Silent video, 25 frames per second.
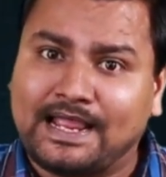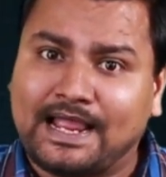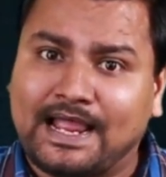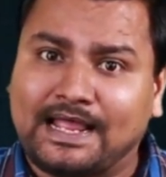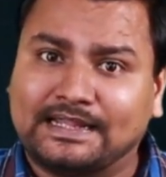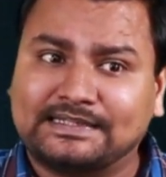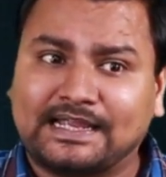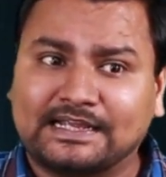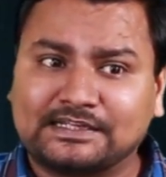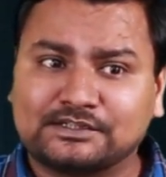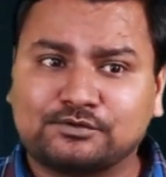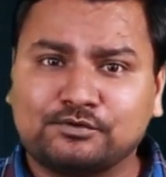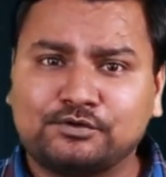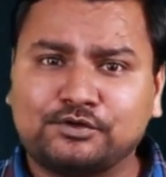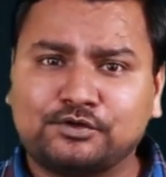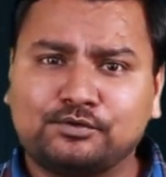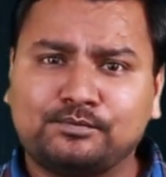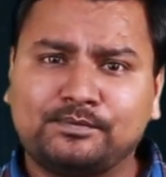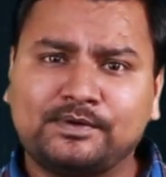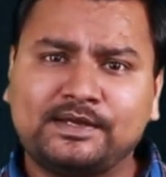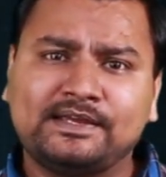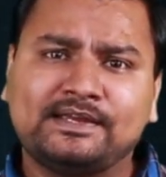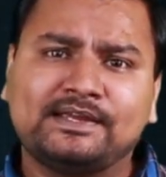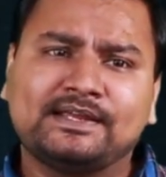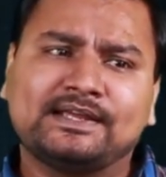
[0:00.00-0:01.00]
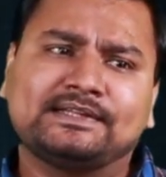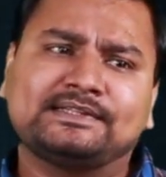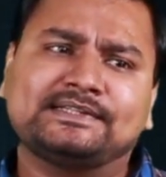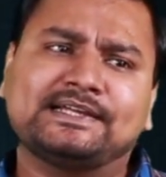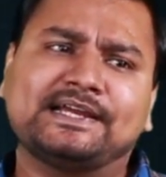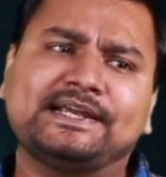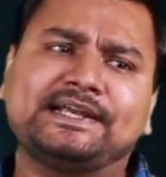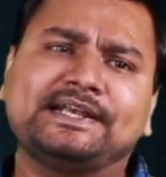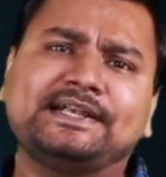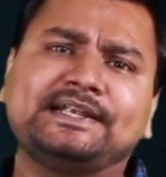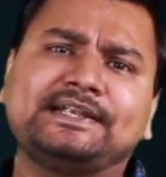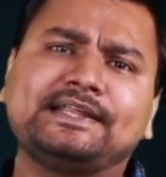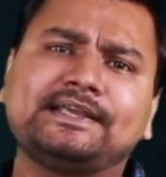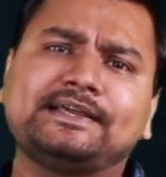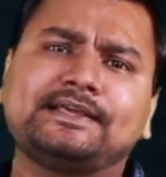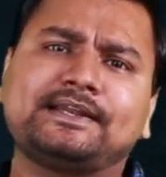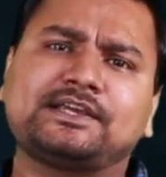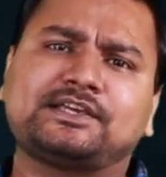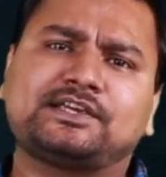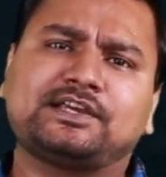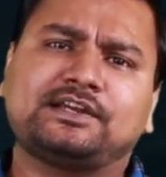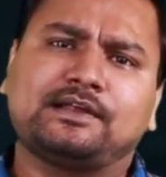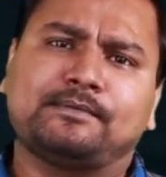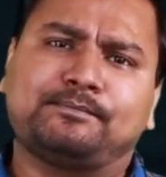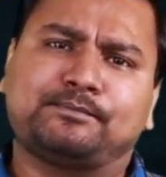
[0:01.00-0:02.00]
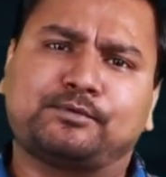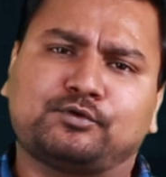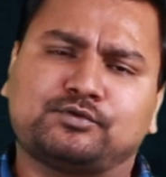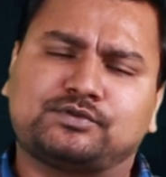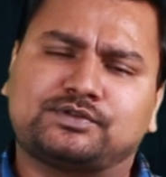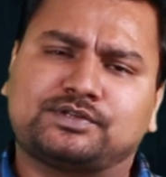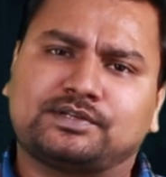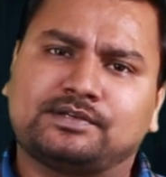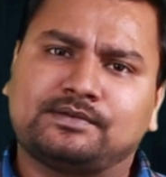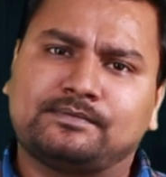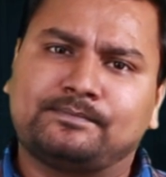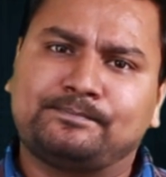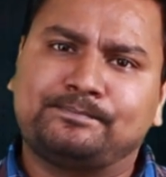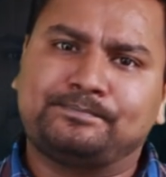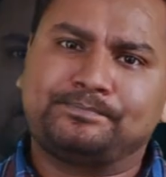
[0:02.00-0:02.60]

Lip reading: And that's going to be the integration approach.